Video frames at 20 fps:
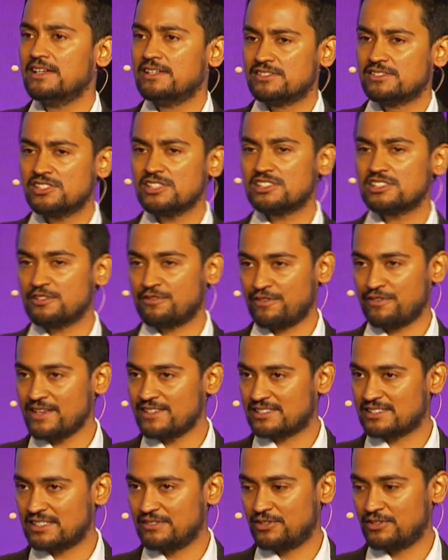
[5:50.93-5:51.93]
Just a
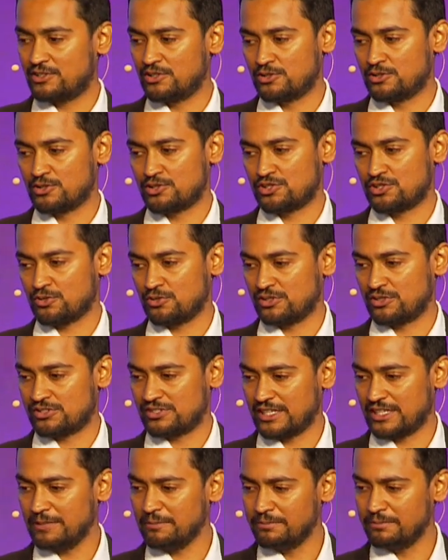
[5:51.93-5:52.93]
fancy video to show the
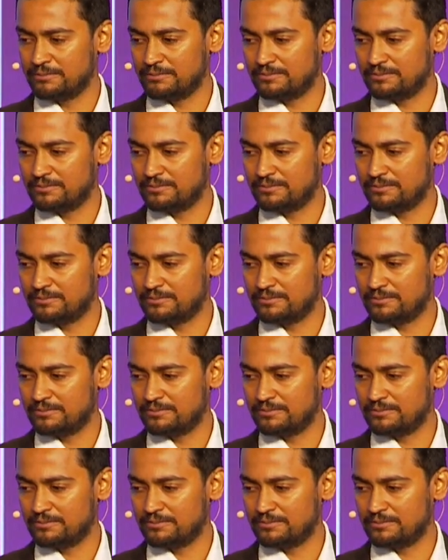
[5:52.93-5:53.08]
same.